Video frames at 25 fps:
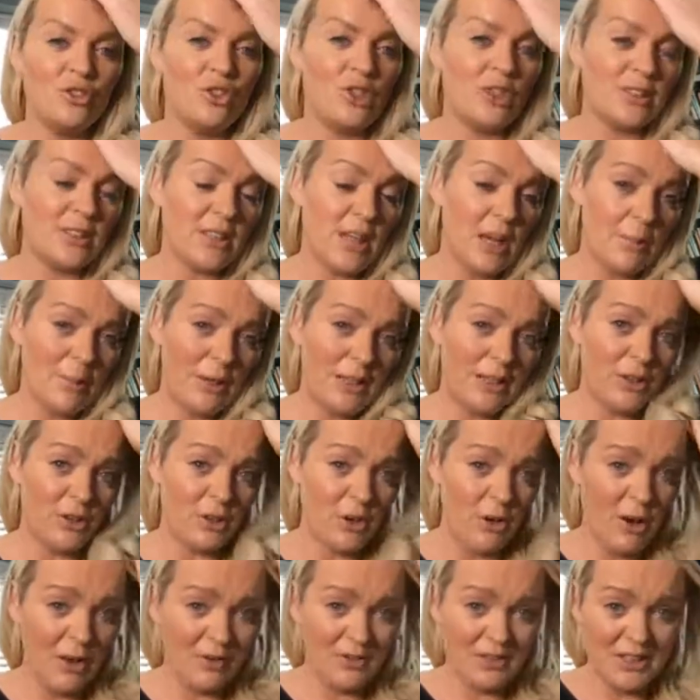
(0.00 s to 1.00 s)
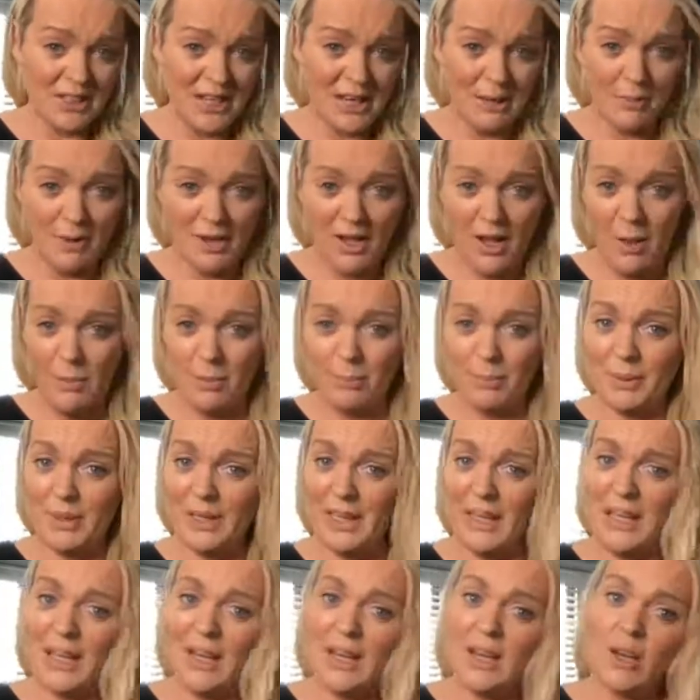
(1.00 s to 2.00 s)
You don't have to name a
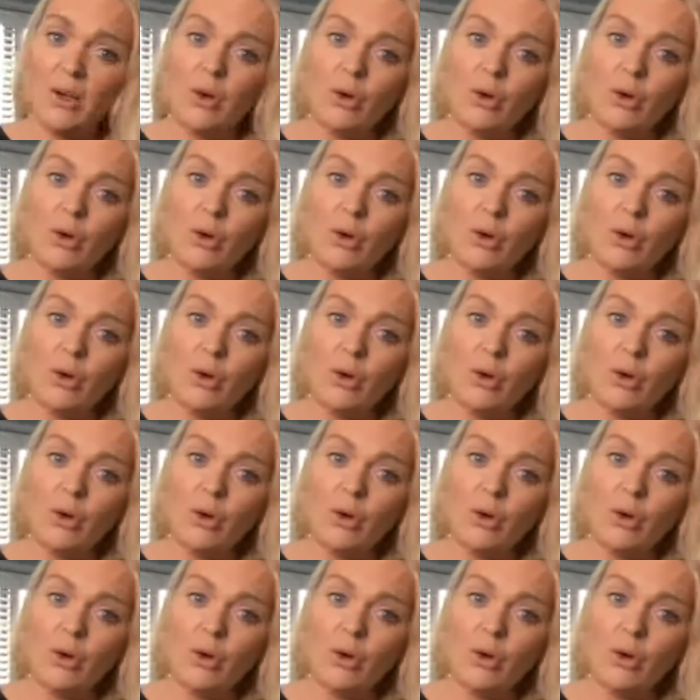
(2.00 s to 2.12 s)
company